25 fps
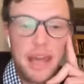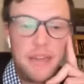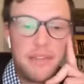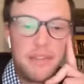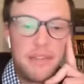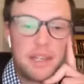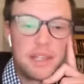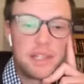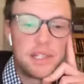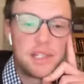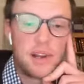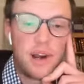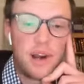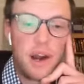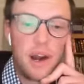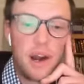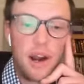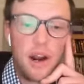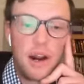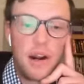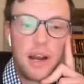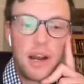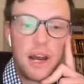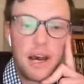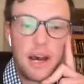And these
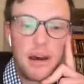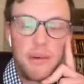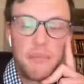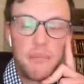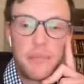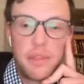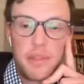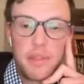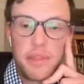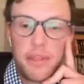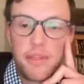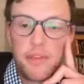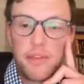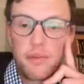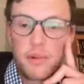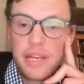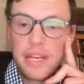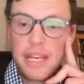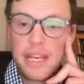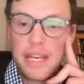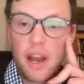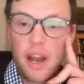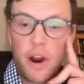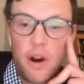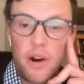are
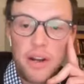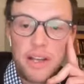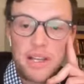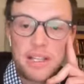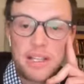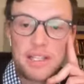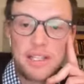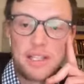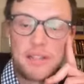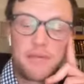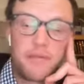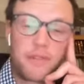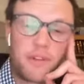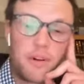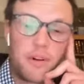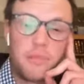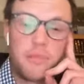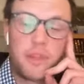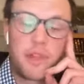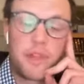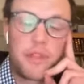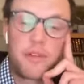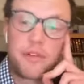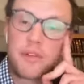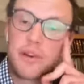three artists from
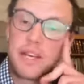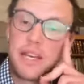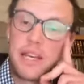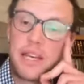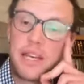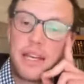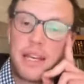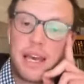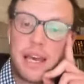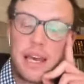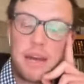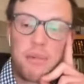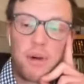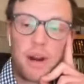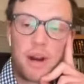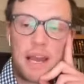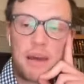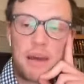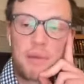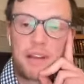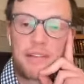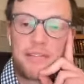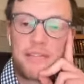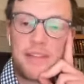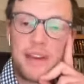the three
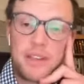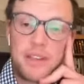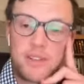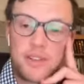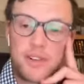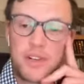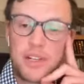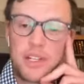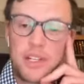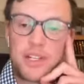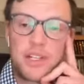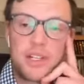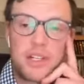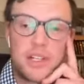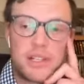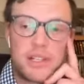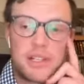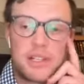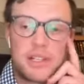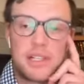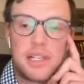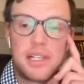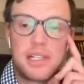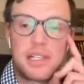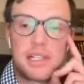Abrahamic faith
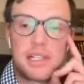traditions,